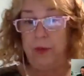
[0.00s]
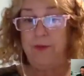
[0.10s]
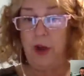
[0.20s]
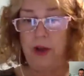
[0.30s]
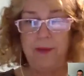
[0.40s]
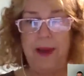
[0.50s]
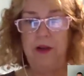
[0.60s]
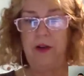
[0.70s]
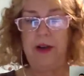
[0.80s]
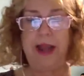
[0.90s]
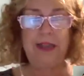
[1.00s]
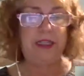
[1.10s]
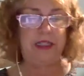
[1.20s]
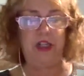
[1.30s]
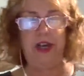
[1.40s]
we've talked about it on
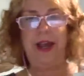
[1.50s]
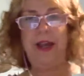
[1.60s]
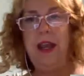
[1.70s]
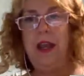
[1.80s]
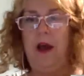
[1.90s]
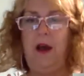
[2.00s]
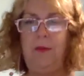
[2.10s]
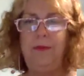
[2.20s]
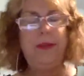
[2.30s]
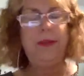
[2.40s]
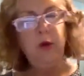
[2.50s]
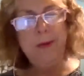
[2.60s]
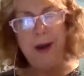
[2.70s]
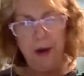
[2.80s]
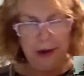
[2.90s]
AXSChat, you
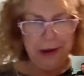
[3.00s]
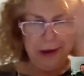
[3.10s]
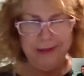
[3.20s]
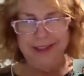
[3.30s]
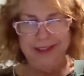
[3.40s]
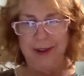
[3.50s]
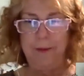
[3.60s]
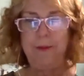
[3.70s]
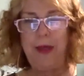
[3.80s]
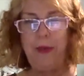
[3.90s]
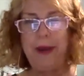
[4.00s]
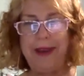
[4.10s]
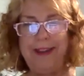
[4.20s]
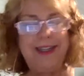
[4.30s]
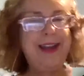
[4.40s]
Americans, oh, by the
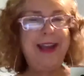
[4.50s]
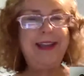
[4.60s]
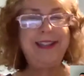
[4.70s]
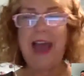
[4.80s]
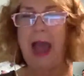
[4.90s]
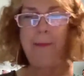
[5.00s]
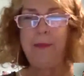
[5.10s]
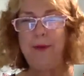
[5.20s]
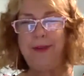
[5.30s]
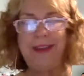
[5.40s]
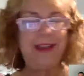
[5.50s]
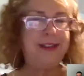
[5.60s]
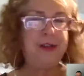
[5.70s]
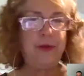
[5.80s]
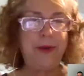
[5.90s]
way, today is happy birthday
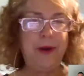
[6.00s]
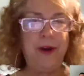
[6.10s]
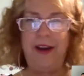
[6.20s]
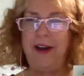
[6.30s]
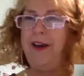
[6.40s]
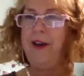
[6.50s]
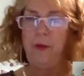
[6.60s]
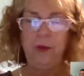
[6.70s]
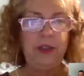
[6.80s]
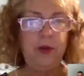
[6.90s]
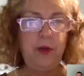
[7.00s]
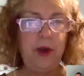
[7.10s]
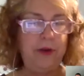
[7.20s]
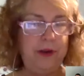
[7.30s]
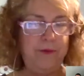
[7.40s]
to America. We're
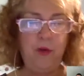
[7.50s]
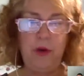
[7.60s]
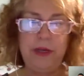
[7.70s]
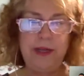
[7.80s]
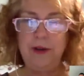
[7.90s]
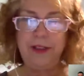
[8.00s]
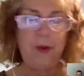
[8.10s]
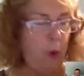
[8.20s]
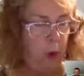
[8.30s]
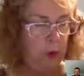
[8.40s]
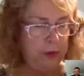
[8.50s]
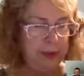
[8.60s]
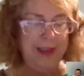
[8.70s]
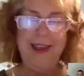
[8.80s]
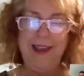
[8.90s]
240 years old,
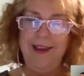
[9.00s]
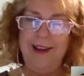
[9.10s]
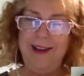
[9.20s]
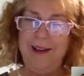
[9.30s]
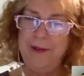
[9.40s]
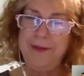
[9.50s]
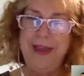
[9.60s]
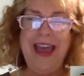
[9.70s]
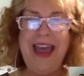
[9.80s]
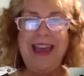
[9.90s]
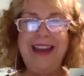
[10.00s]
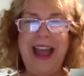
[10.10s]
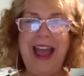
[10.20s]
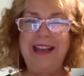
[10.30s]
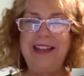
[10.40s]
and
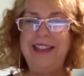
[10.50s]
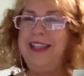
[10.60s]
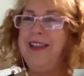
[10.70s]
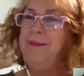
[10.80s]
as